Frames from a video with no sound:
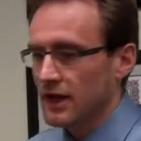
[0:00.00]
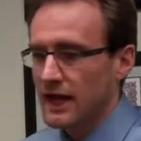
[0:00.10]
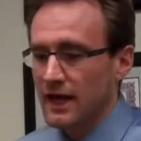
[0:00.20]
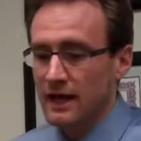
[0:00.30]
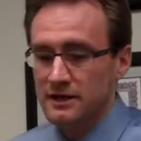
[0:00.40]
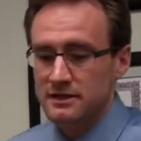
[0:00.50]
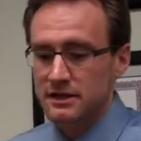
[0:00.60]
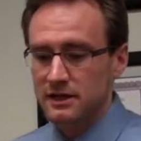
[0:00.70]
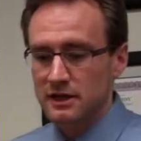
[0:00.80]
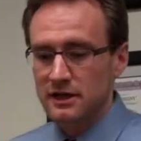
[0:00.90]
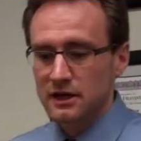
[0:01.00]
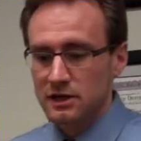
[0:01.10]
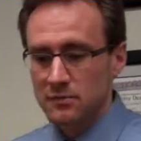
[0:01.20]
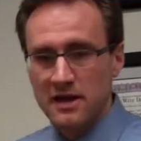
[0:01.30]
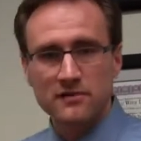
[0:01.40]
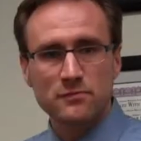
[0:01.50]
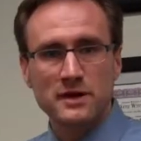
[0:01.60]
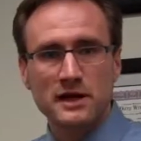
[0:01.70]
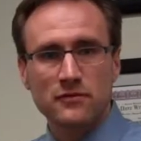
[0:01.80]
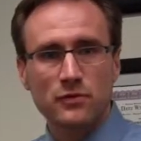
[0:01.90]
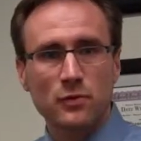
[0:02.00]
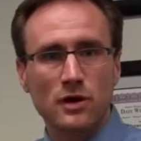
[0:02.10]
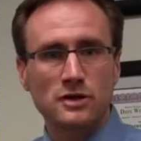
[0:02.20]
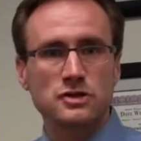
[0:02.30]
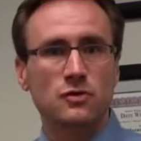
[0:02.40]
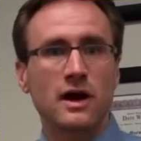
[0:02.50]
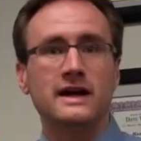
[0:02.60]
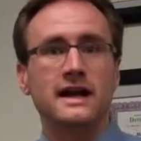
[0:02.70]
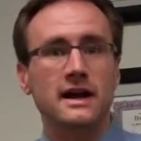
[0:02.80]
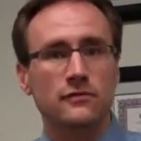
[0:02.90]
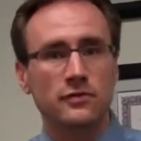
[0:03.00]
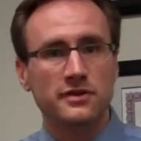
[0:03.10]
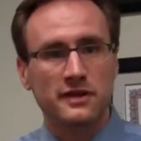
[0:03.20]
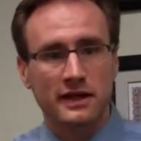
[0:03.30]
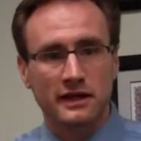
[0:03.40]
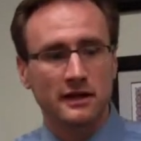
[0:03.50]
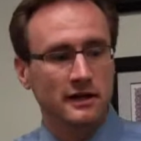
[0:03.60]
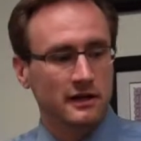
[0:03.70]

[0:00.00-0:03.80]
and you may have been everywhere, tried everything,